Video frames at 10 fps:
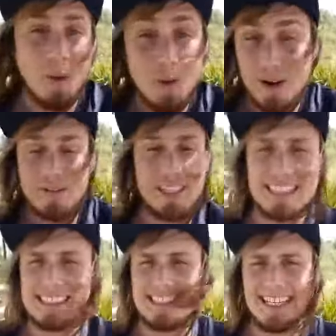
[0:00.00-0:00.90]
all of
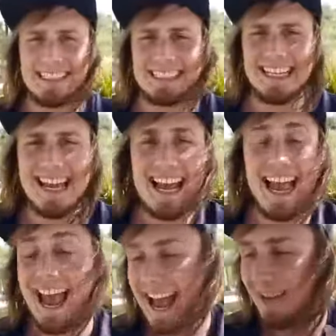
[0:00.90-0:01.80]
these things
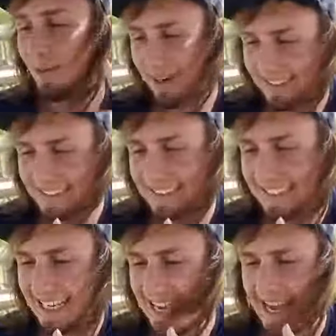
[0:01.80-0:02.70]
at once.